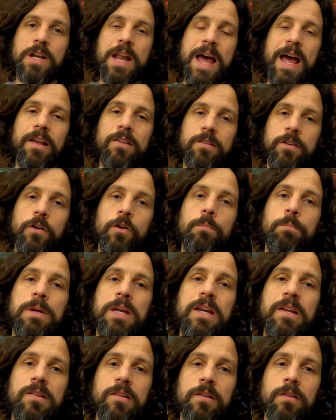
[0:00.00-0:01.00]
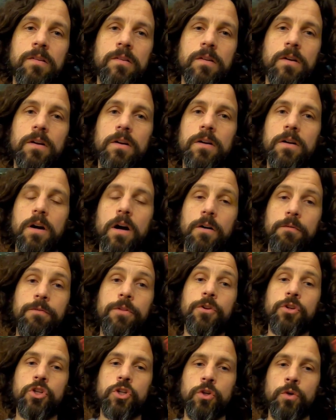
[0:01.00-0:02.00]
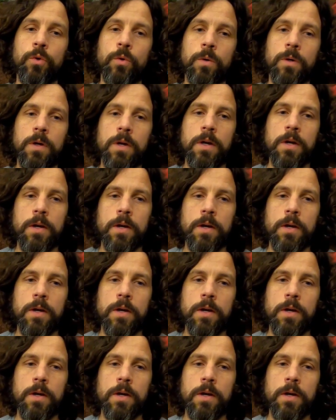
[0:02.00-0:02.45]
nastier pieces of the shoe.